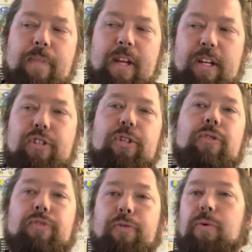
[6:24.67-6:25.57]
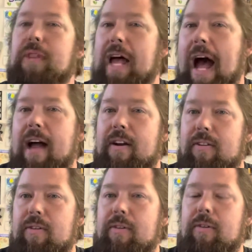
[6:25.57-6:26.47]
issues for that.
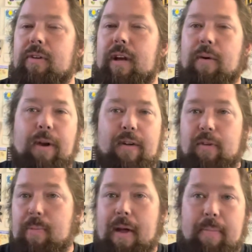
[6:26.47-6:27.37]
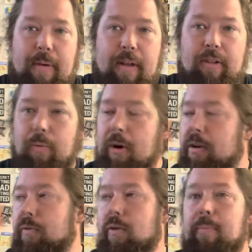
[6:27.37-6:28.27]
Okay, whatever it may be, they're
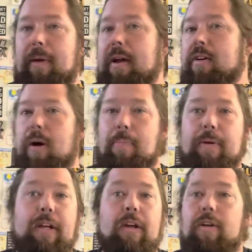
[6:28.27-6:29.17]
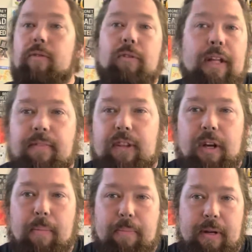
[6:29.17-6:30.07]
working for a bad company. Leave the
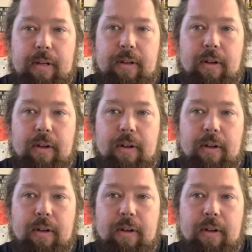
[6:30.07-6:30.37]
company.